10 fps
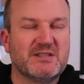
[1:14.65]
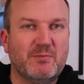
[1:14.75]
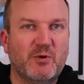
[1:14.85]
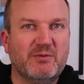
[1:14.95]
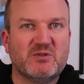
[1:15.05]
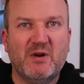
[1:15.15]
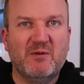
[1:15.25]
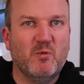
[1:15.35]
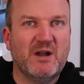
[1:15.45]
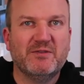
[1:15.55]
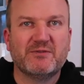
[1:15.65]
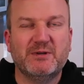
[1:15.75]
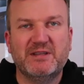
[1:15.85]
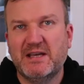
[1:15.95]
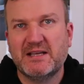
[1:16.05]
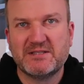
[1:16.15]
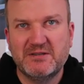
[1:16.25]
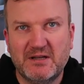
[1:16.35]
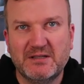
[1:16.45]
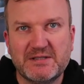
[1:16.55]
are somewhere between $1,000 and
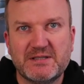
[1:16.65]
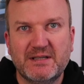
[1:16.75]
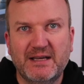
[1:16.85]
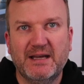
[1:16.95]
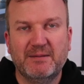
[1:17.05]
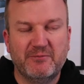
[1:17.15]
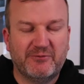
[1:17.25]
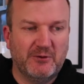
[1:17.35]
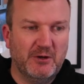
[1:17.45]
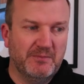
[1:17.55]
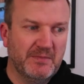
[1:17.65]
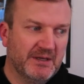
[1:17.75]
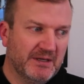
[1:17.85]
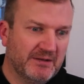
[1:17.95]
$3,000 from